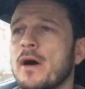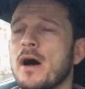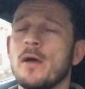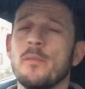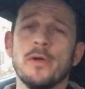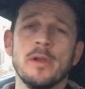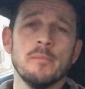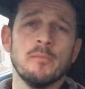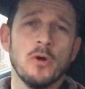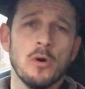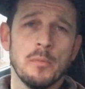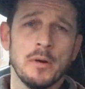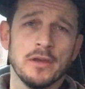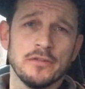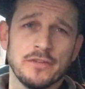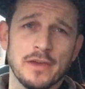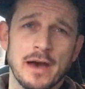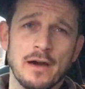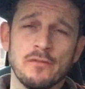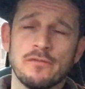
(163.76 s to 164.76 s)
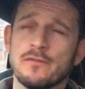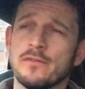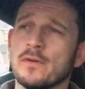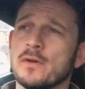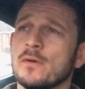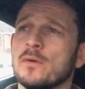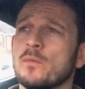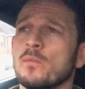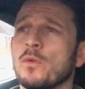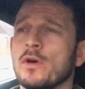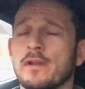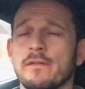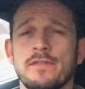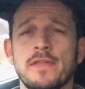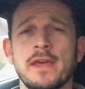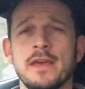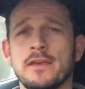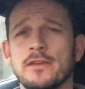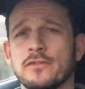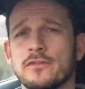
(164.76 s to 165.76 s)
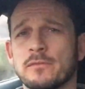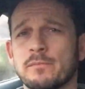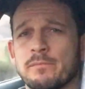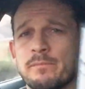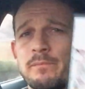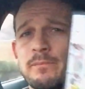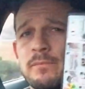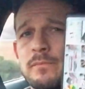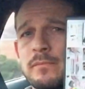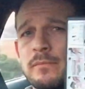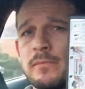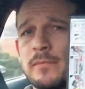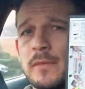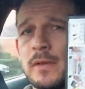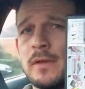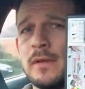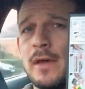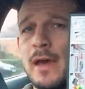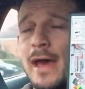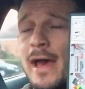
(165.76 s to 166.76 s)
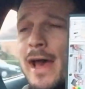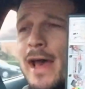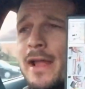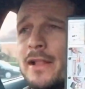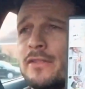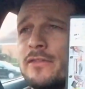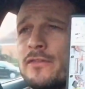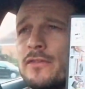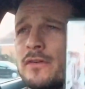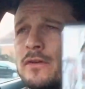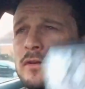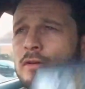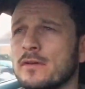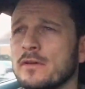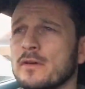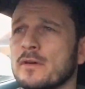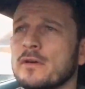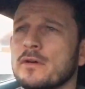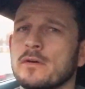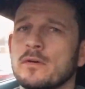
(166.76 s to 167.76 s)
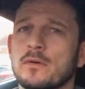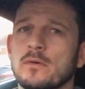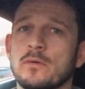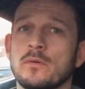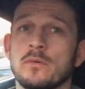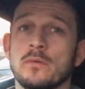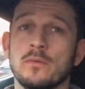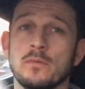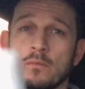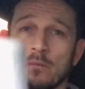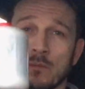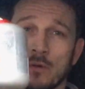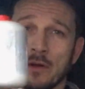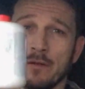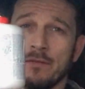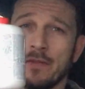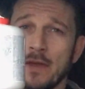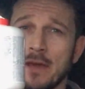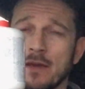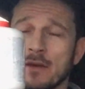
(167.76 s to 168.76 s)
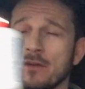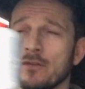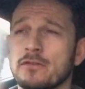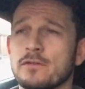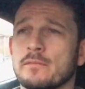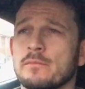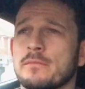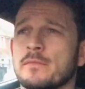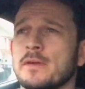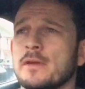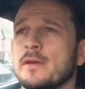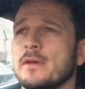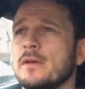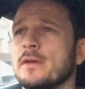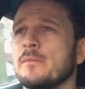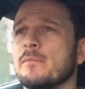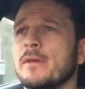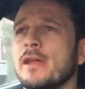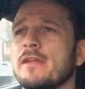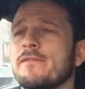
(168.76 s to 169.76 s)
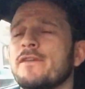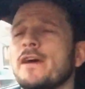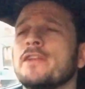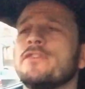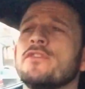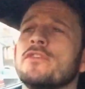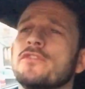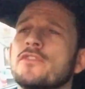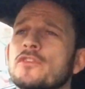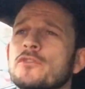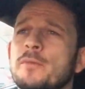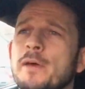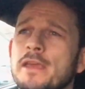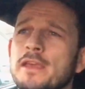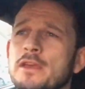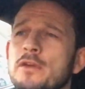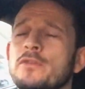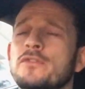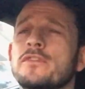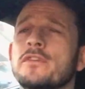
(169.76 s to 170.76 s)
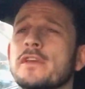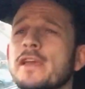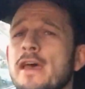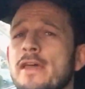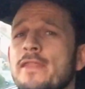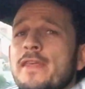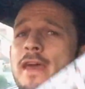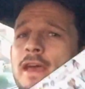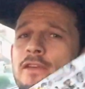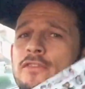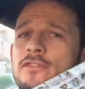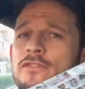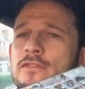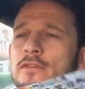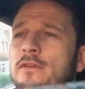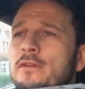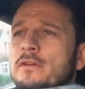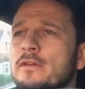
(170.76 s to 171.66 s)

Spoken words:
I went and bought myself one of these. And one of these. Manufacturers expect you to get this